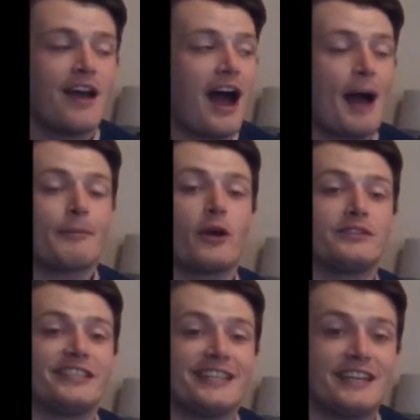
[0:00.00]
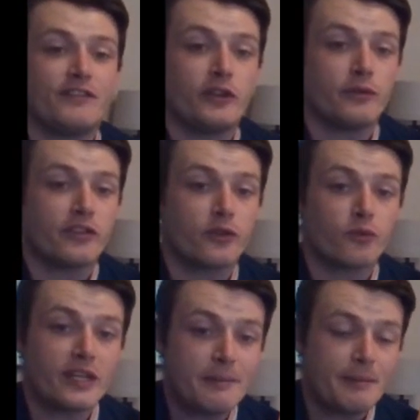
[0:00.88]
I'm going to give you
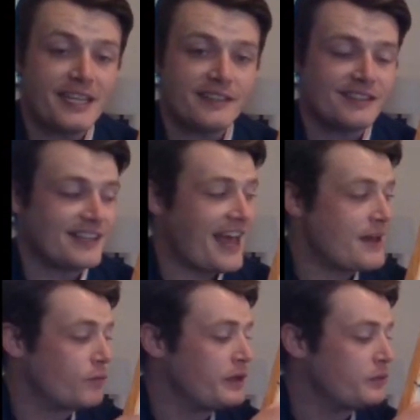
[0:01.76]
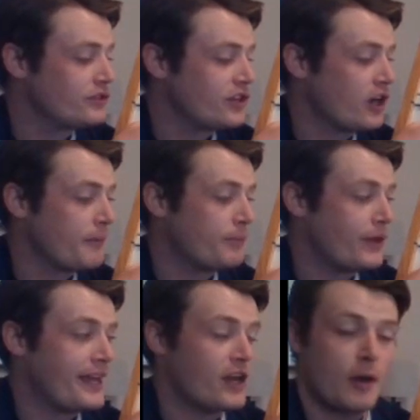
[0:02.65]
3 beats, and we will start
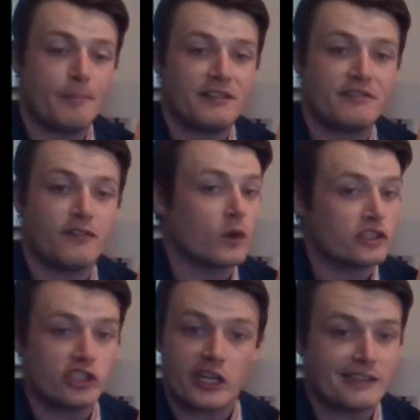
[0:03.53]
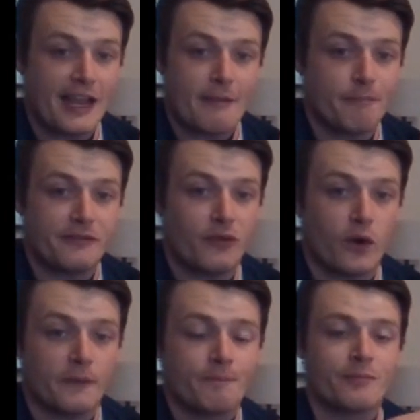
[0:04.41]
playing on beat 4, just like
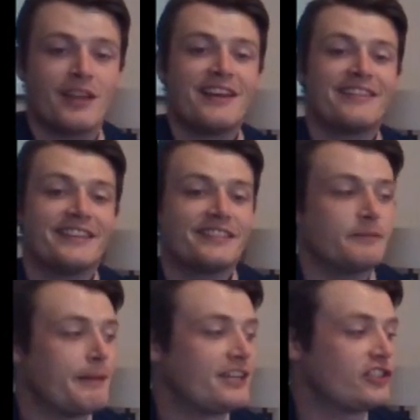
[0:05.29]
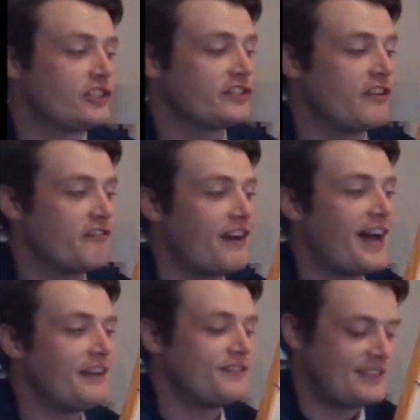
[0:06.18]
before. This is measures
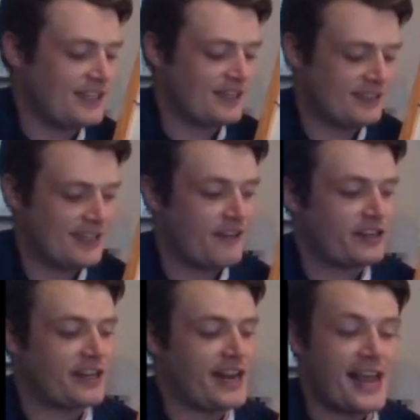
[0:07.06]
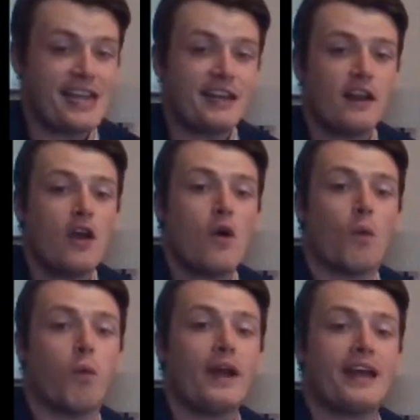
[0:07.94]
5, 6, 7, and 8
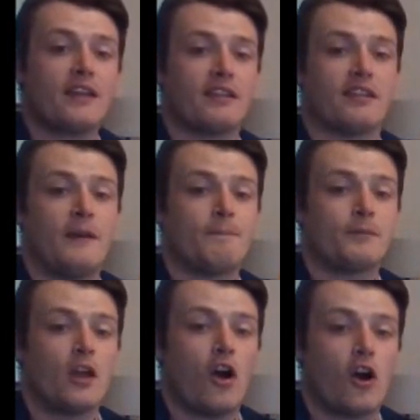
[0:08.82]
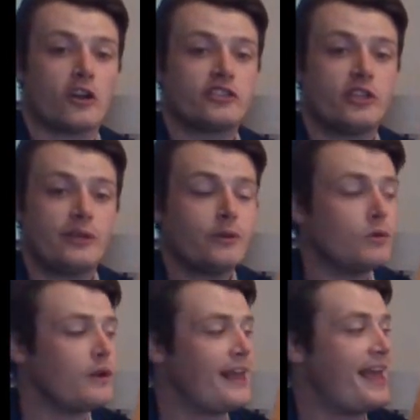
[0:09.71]
with our
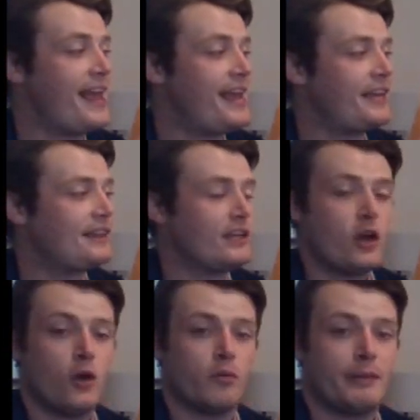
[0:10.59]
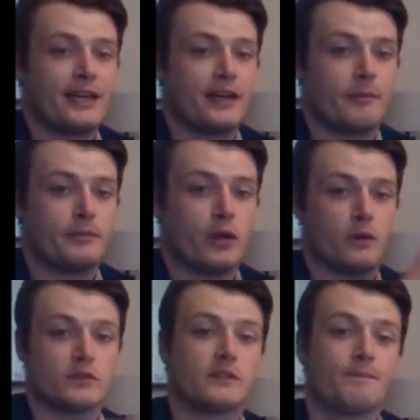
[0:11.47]
2 eighth note pickup
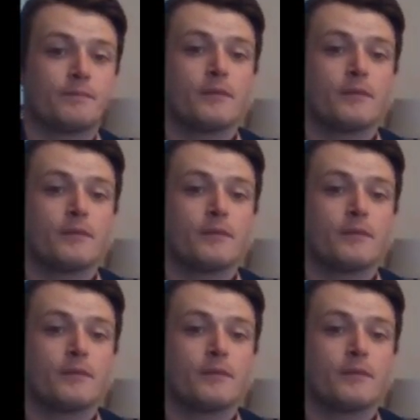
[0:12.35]
notes.